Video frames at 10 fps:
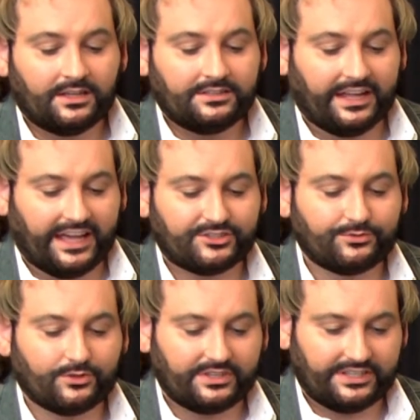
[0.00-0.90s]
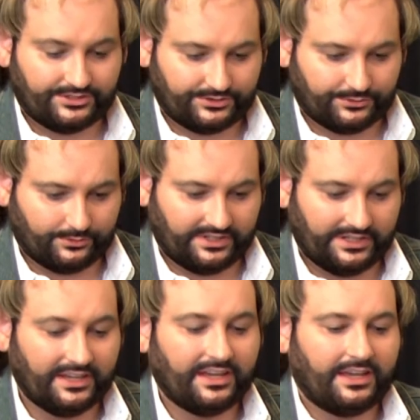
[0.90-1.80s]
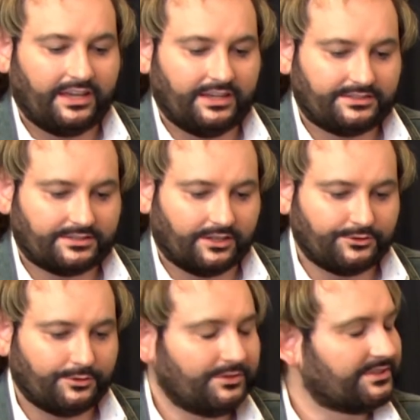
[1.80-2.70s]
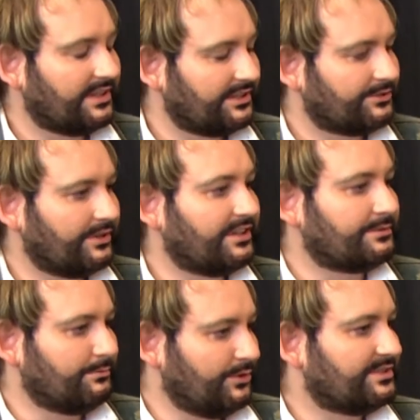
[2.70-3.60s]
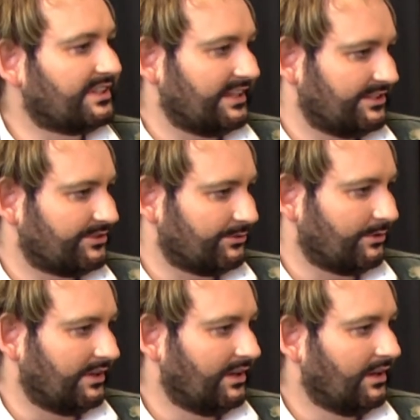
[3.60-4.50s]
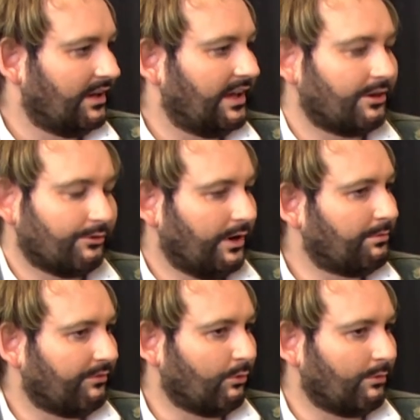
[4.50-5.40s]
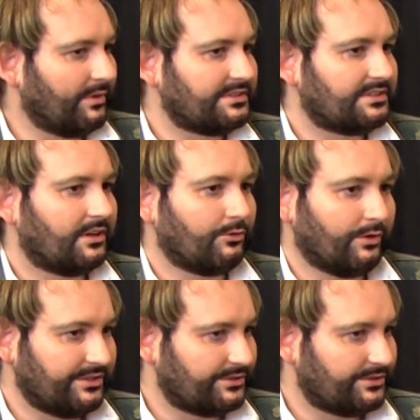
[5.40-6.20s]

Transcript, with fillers: Nashville history. It's country music history, it's music history. Yeah. And a great performance, great